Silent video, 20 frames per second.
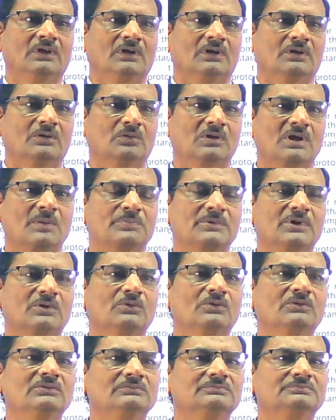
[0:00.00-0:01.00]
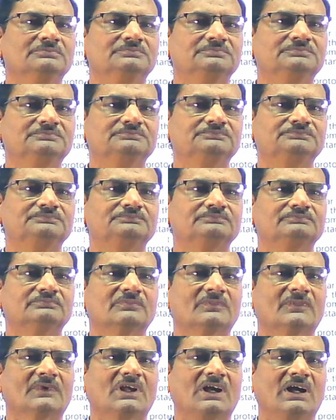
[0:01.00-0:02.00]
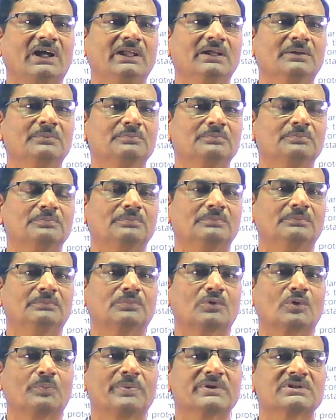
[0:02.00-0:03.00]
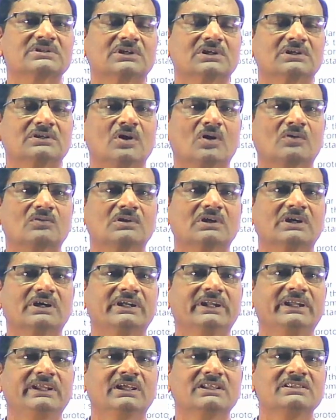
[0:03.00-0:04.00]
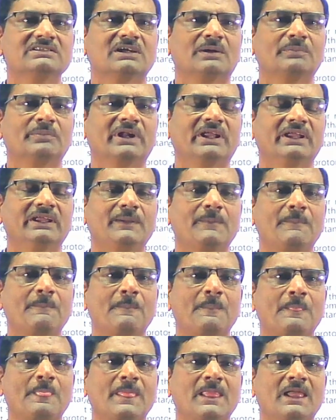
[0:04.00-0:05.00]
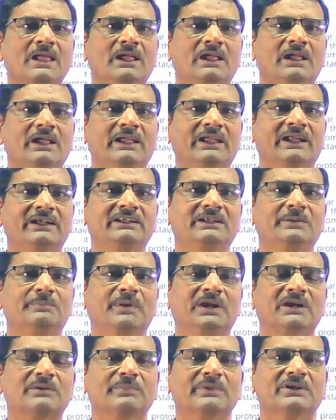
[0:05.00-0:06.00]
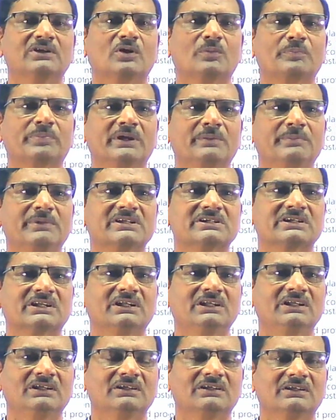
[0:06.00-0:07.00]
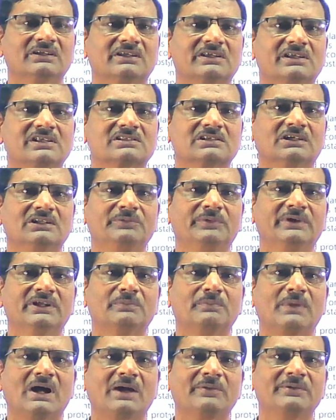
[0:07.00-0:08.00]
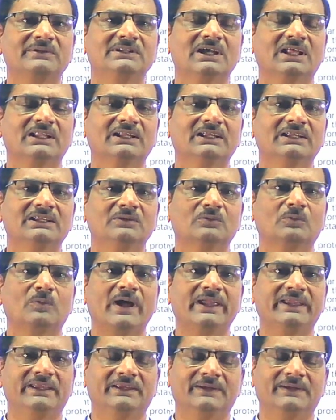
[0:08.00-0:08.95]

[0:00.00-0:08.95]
Good afternoon. I am Professor Dr. D.N. Zamre, Head Department of Chemistry, Kisan Veer Mahavidyalaya, Y.